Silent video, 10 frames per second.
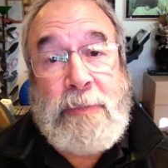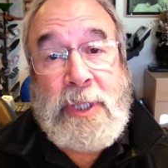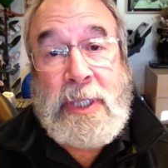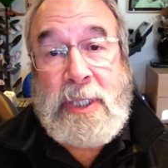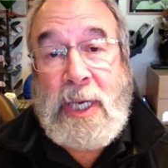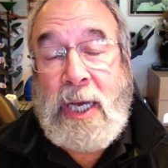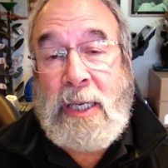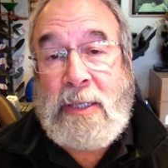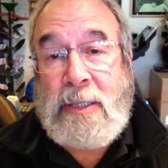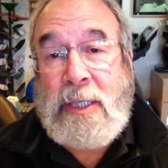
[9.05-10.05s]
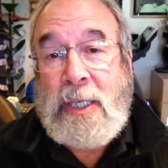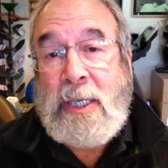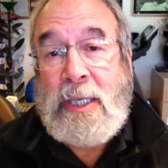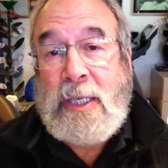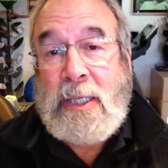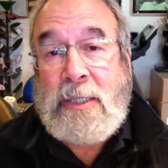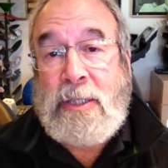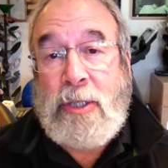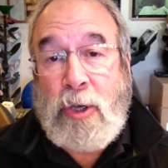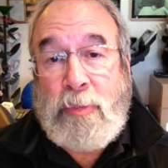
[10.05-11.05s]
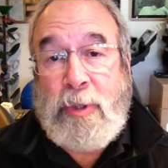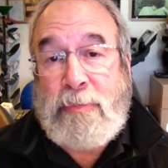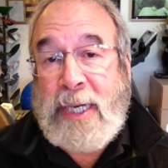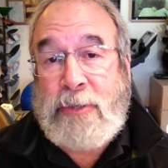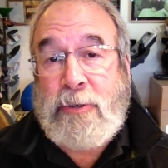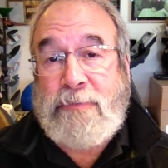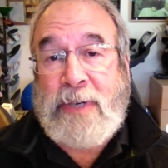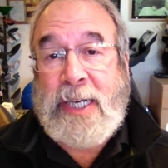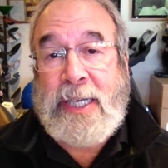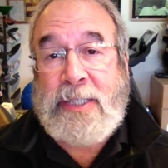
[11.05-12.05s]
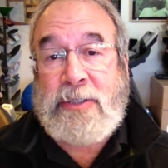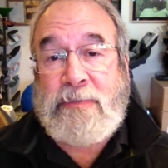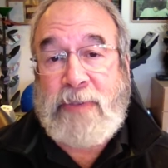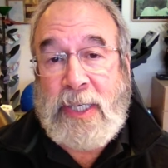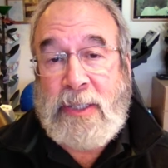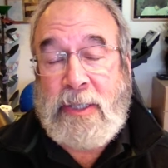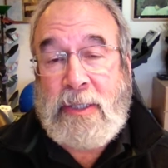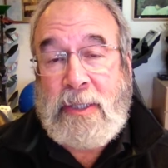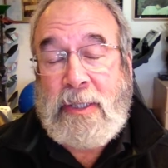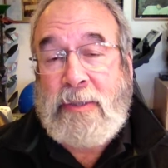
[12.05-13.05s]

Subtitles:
million global microfinance funder.